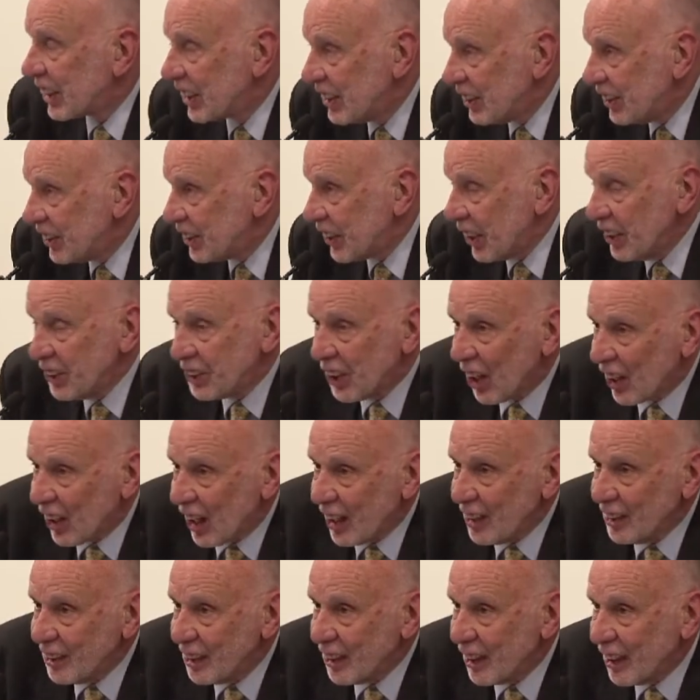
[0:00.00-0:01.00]

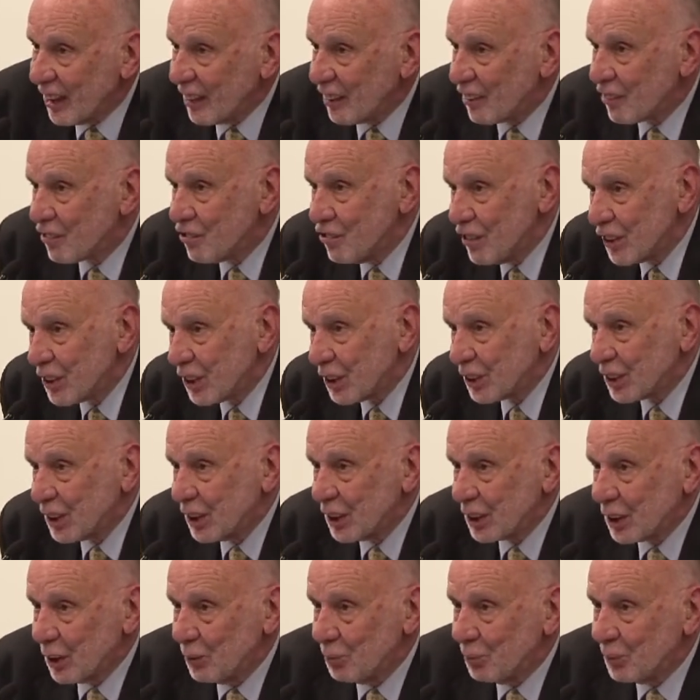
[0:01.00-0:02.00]
scintillating
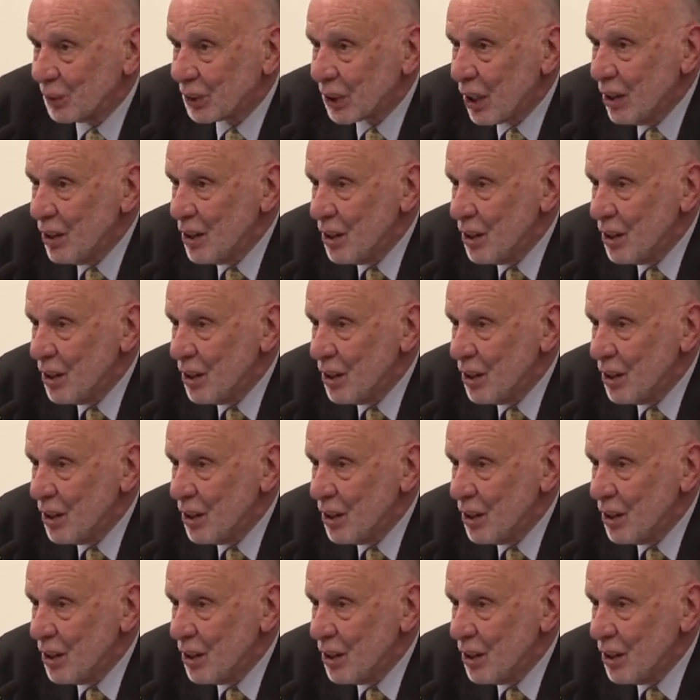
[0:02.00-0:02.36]
criticisms